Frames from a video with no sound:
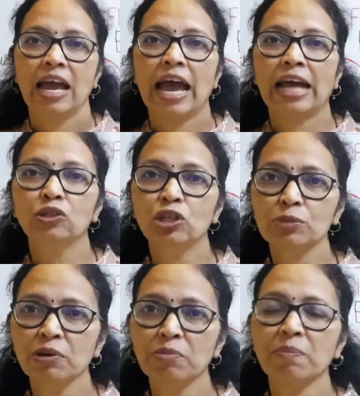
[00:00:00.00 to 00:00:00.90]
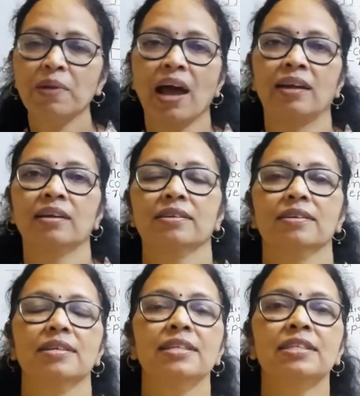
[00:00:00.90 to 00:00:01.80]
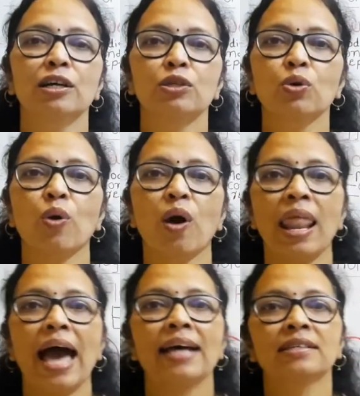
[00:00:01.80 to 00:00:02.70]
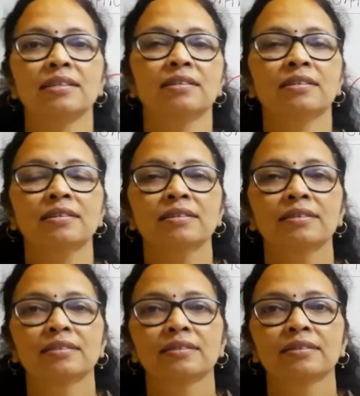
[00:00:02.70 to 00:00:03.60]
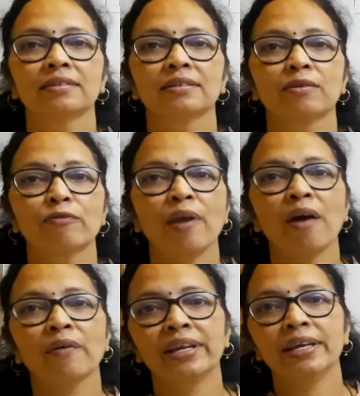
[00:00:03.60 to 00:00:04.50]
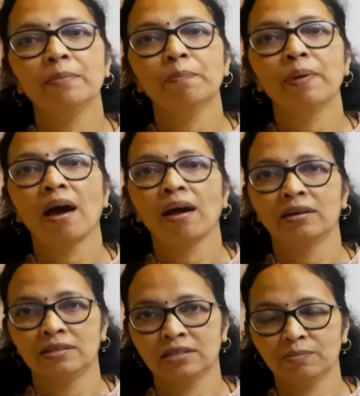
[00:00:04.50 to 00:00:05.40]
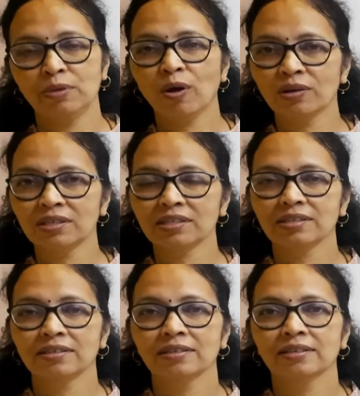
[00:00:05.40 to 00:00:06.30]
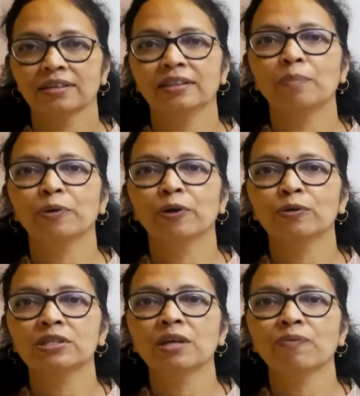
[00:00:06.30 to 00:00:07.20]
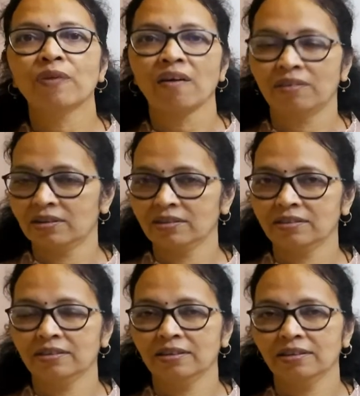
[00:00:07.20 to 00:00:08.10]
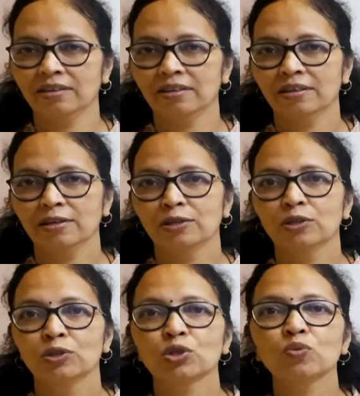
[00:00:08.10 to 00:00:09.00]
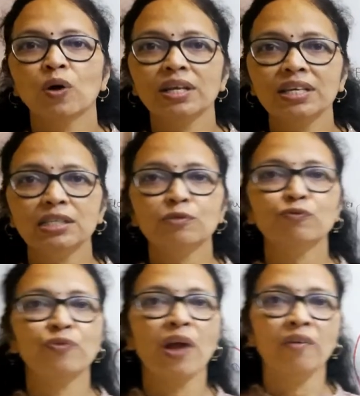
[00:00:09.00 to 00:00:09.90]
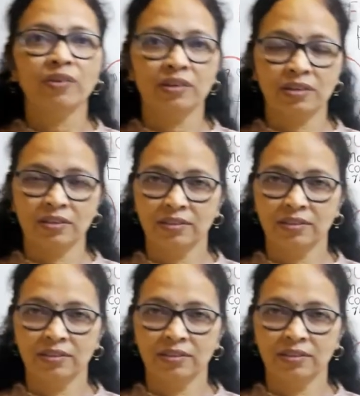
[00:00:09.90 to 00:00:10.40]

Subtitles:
Angiospermic plant is also called as a flowering plants because they produce the flower. So what is flower?